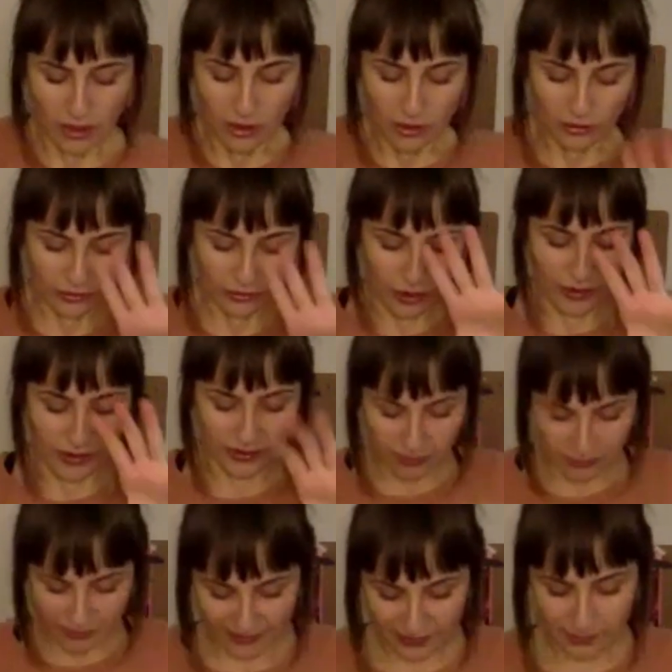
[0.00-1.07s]
So in the
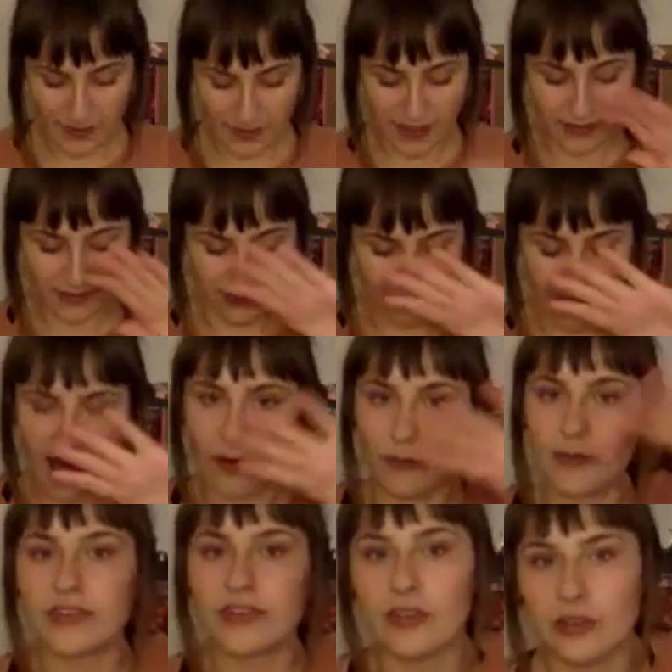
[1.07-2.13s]
recipe, that
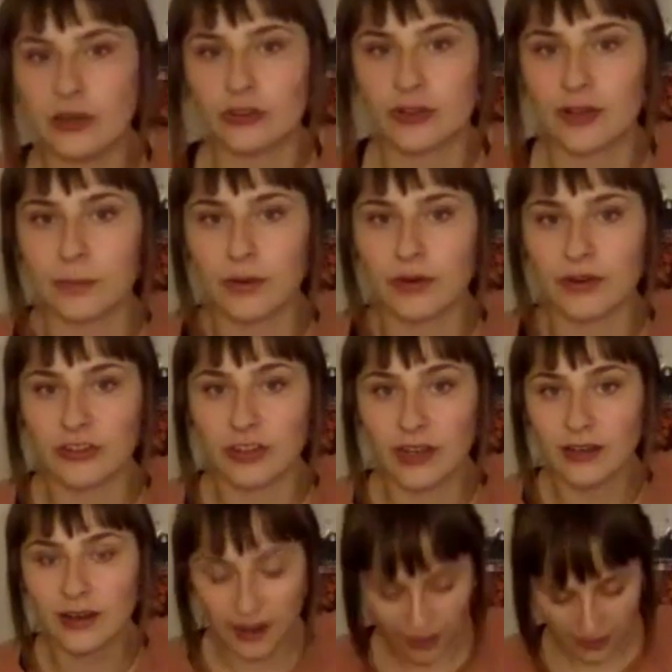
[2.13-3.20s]
was the nutrient
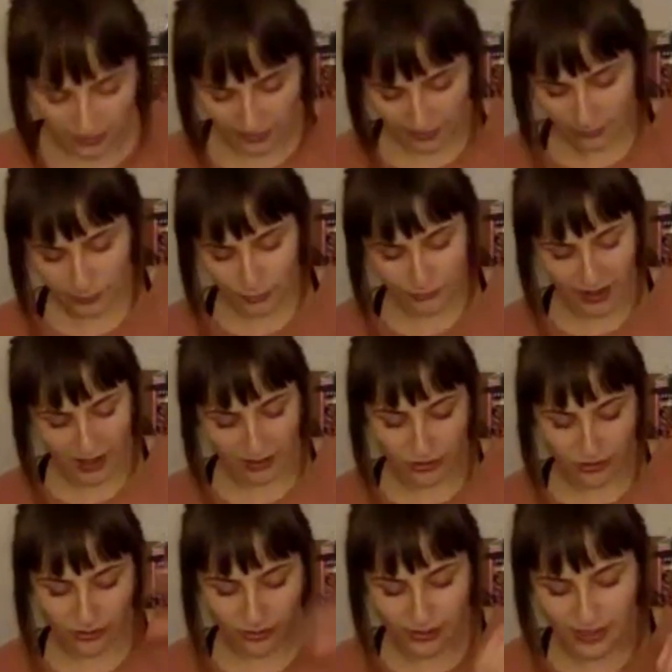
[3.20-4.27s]
portion. Let's move on
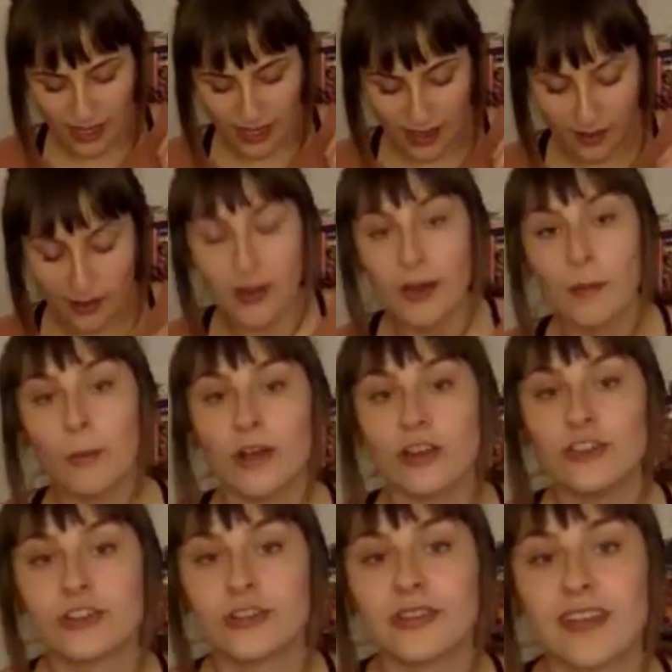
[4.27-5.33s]
to the
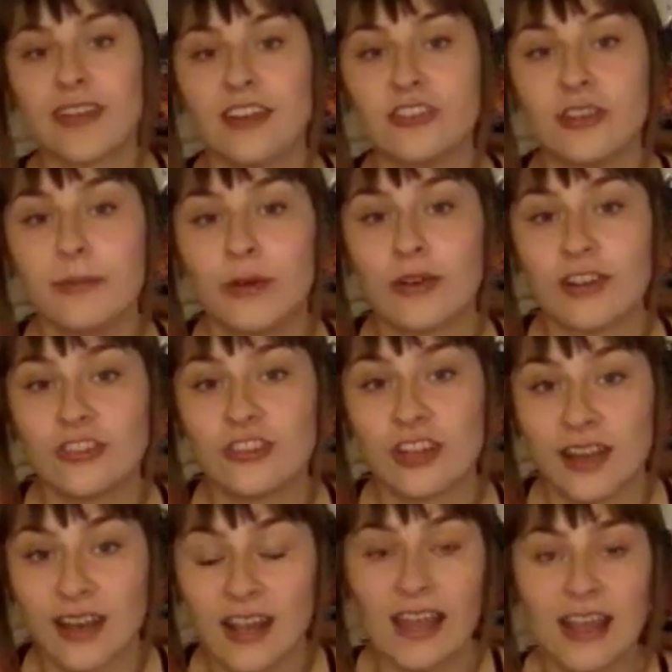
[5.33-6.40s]
moisture retention
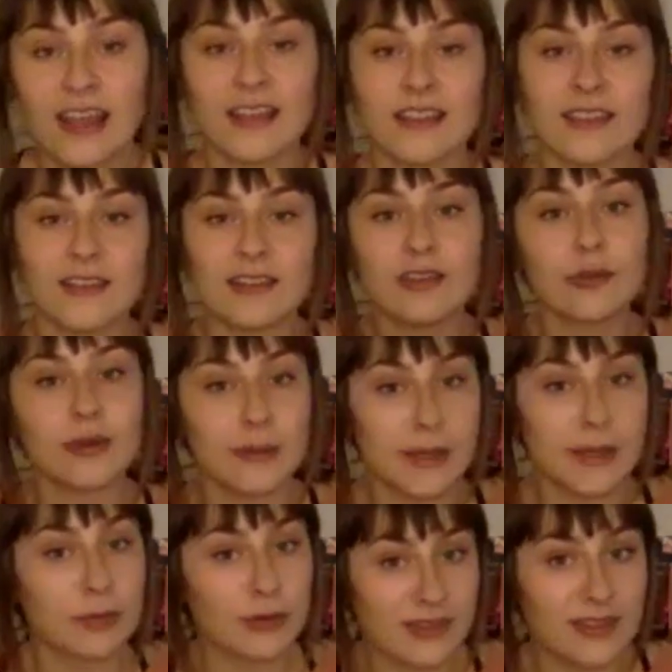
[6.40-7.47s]
portion. This is where
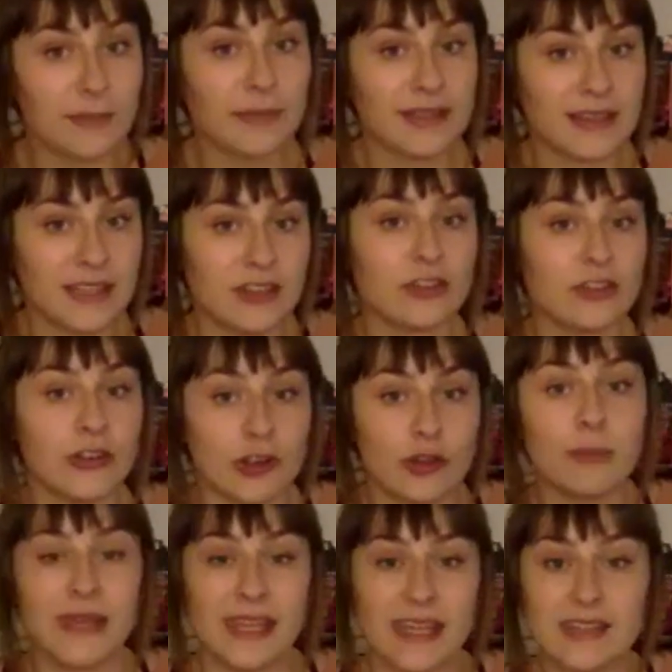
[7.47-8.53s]
people would typically introduce
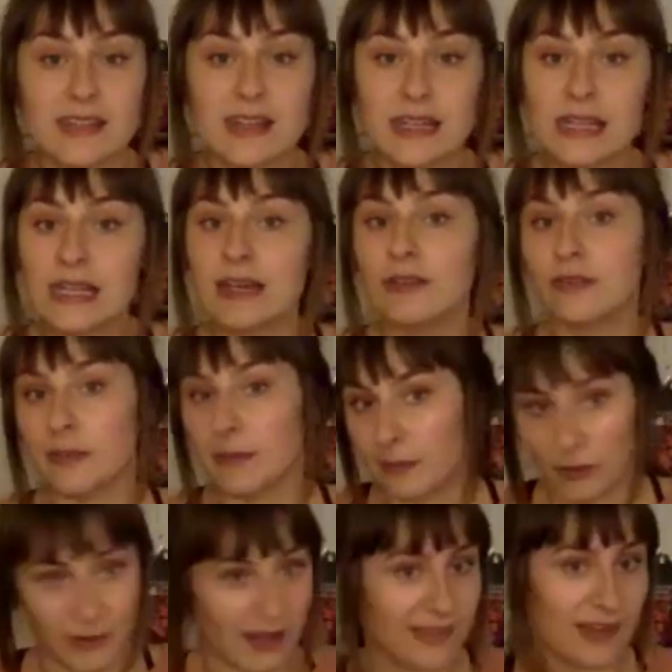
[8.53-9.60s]
peat. Remember
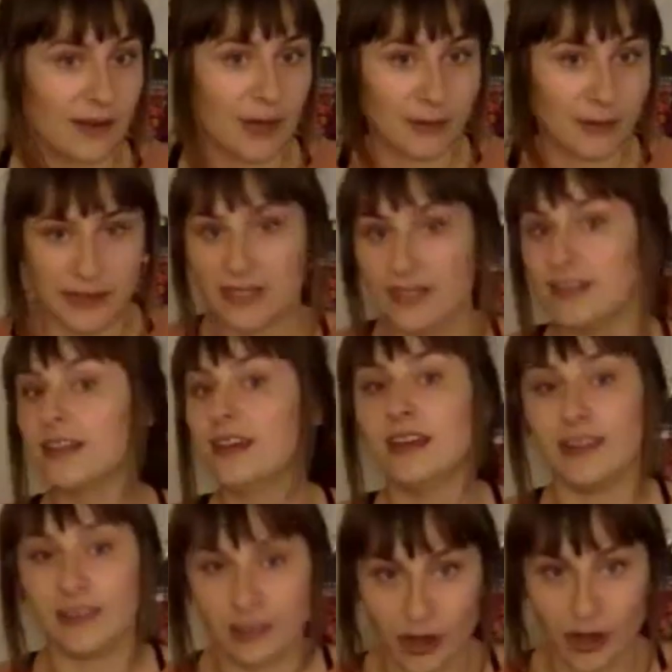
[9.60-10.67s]
what I said about peat?
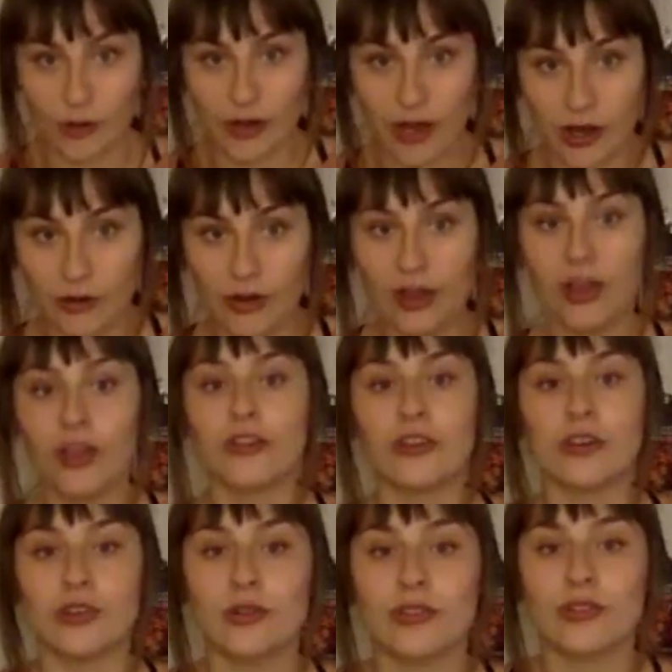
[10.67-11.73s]
It's a no-go. So
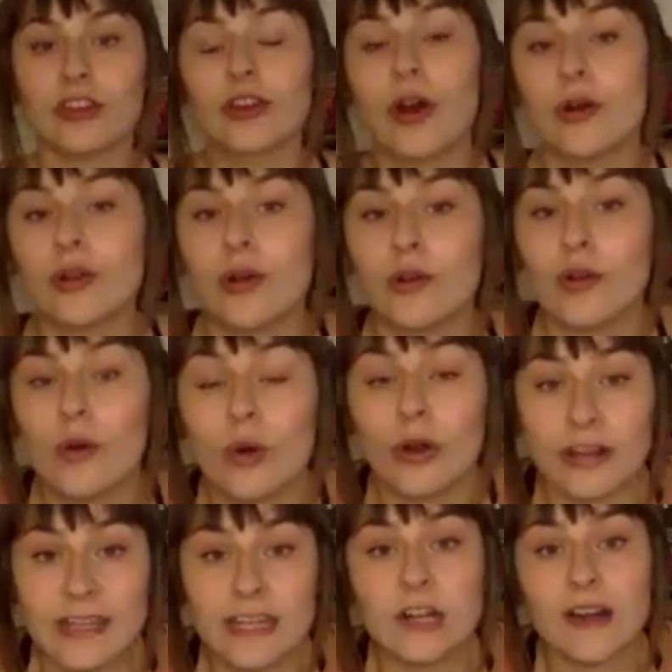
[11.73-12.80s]
use the cocoa core
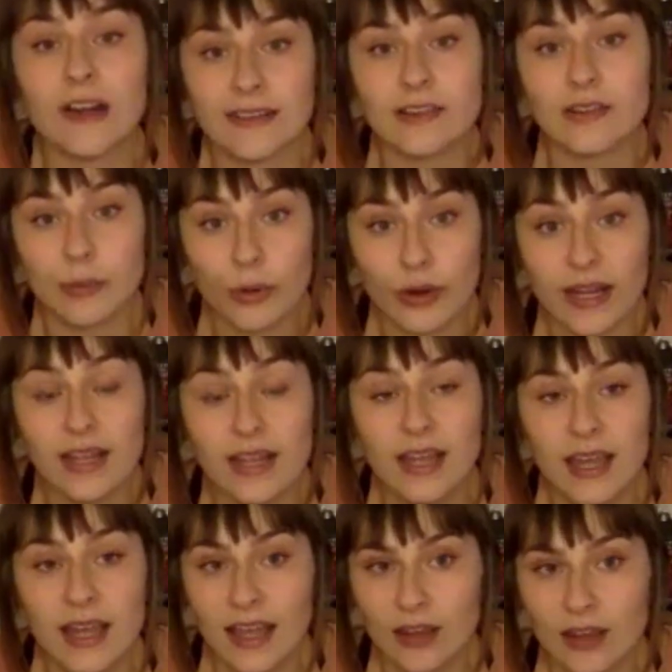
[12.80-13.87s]
here at this point.
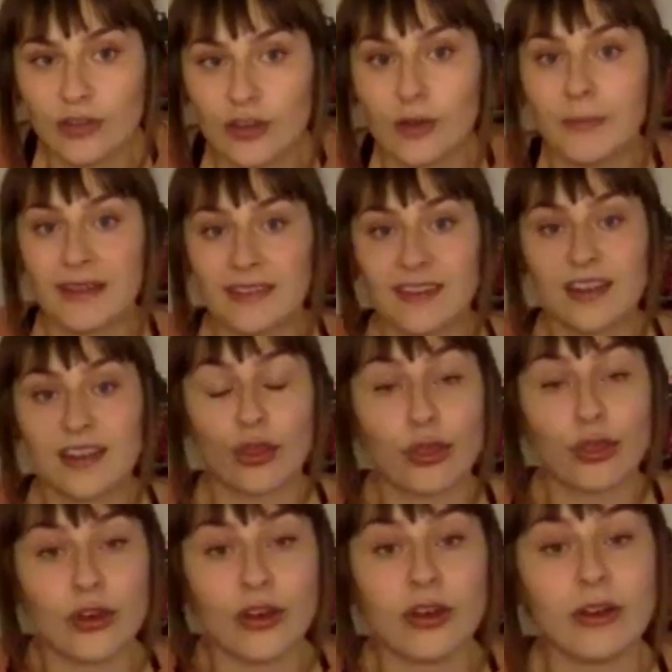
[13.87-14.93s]
And so mix in
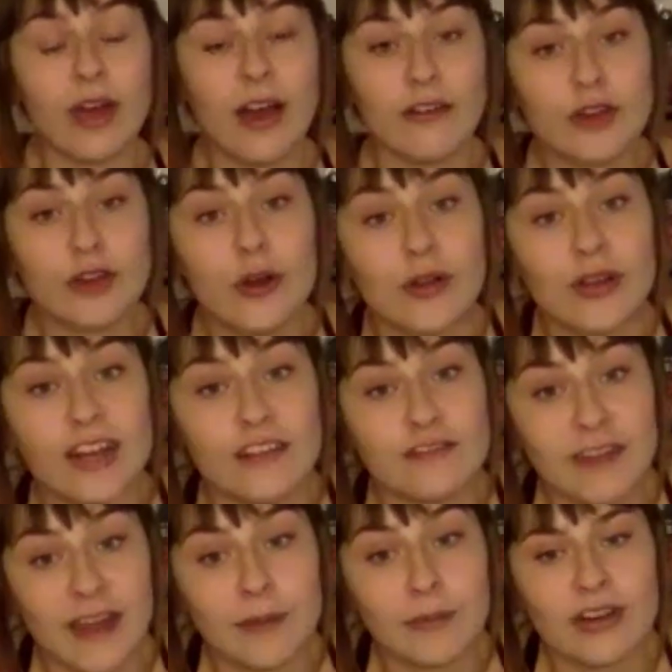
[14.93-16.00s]
1/3 of coconut
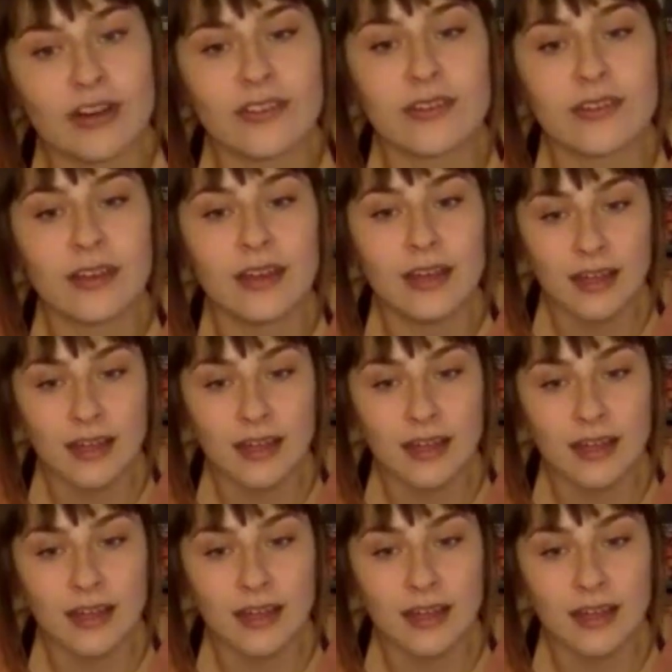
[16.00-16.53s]
fibers.